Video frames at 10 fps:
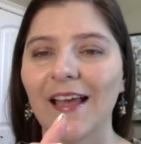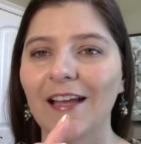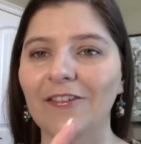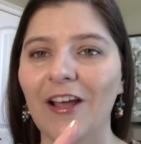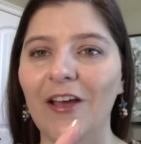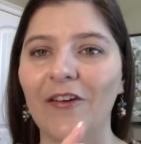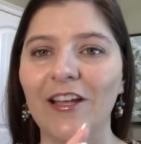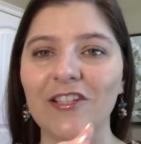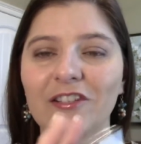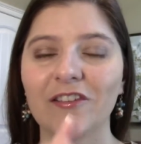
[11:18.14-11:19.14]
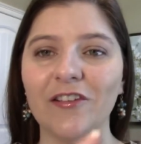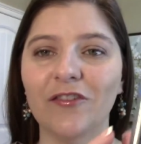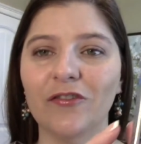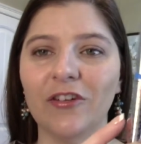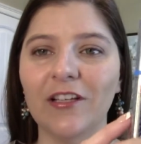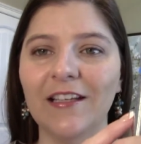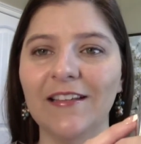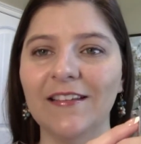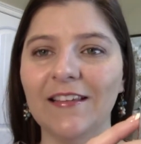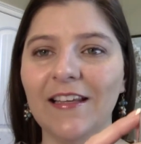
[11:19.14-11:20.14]
I don't know, it just looks really
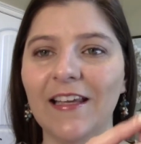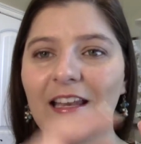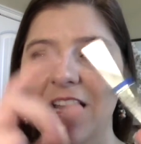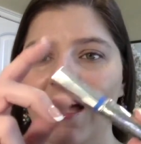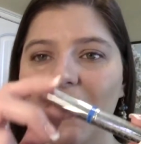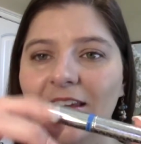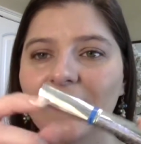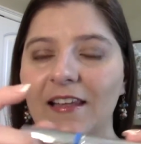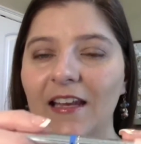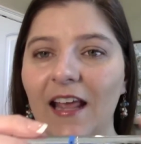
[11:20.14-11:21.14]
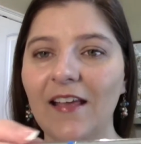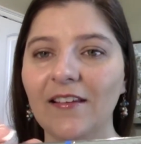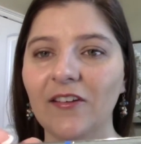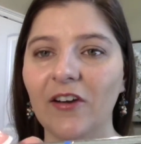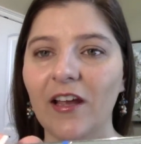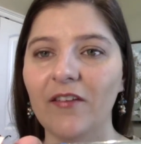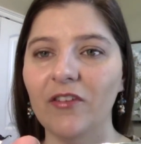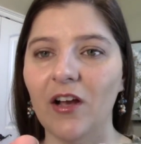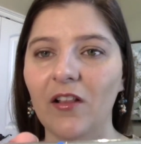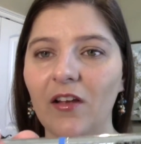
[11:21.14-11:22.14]
sleek and nice, and it has
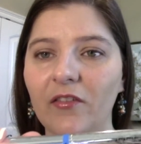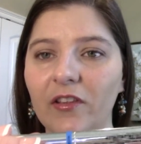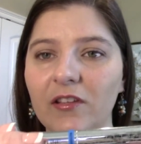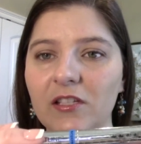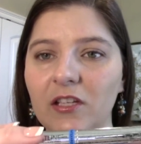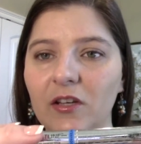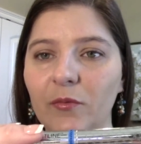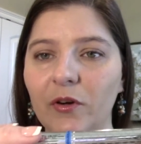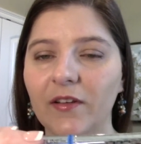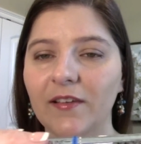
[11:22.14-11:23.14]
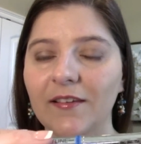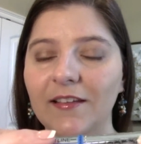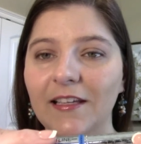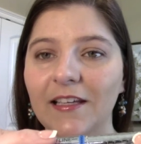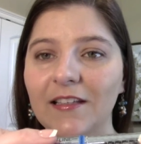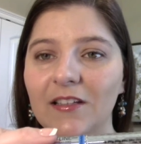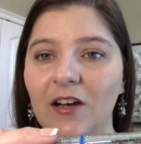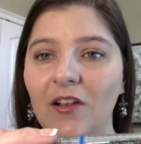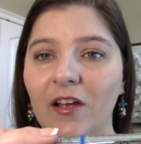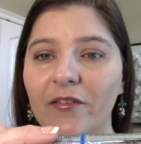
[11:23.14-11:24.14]
engraved all over the tube where it says IT
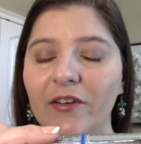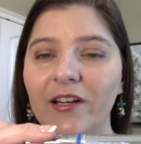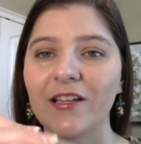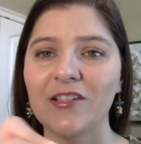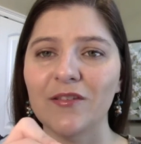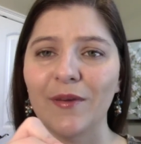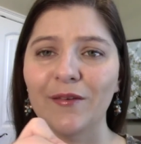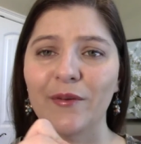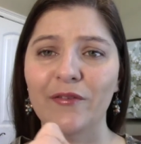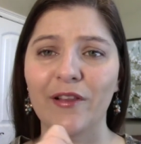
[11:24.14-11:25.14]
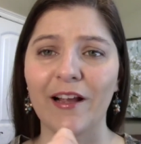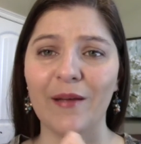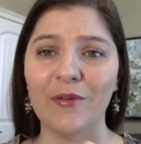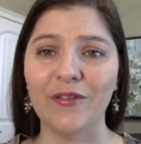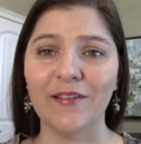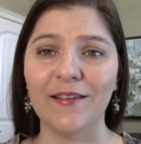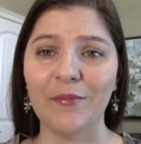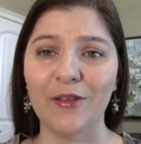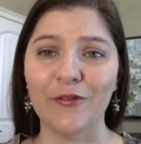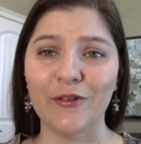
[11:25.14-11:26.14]
all over it. It just makes me feel like I'm using
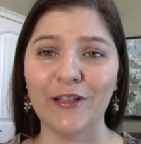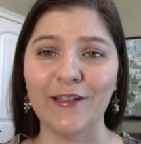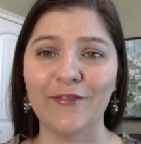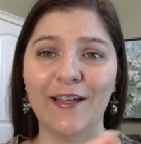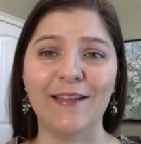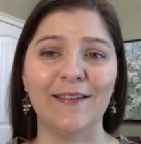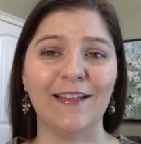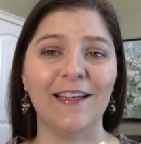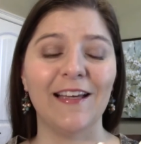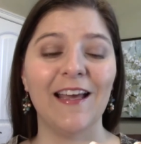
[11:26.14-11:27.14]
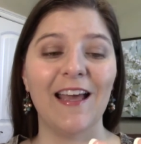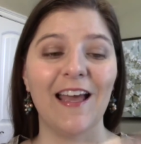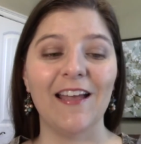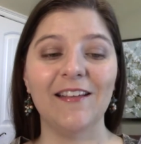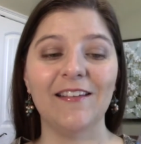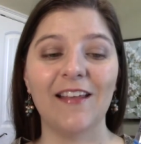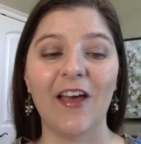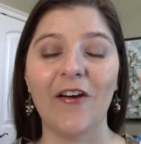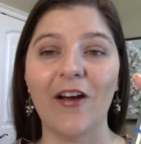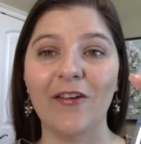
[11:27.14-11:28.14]
something really fancy, and so
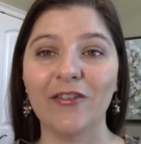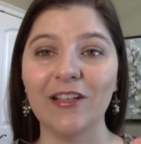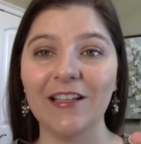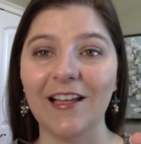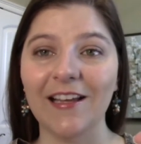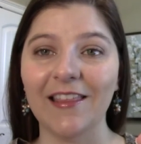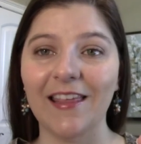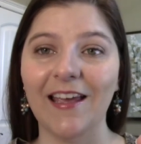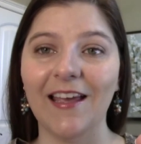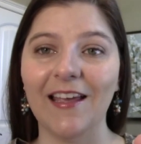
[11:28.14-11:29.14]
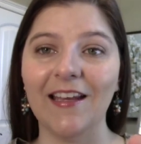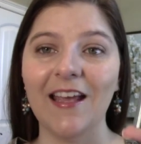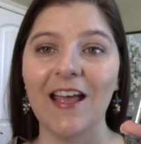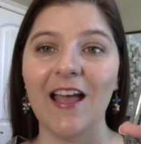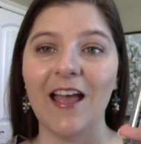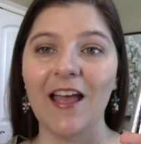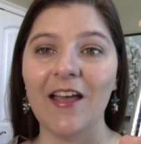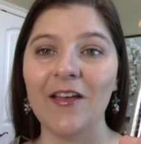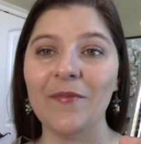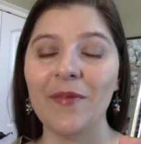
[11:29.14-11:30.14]
I really like that.
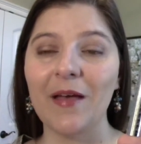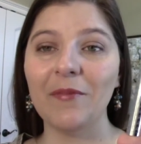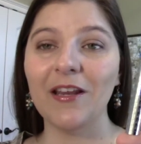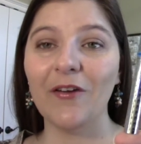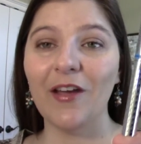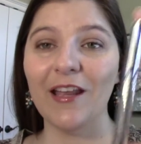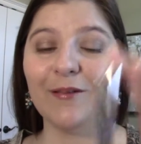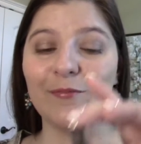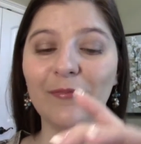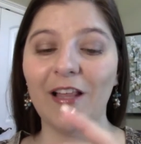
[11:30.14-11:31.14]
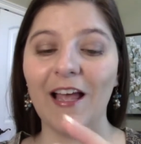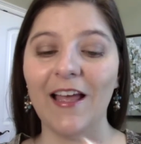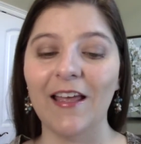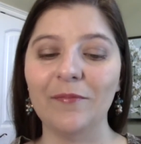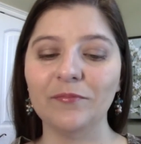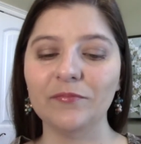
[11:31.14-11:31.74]
I'm going to go ahead and apply it.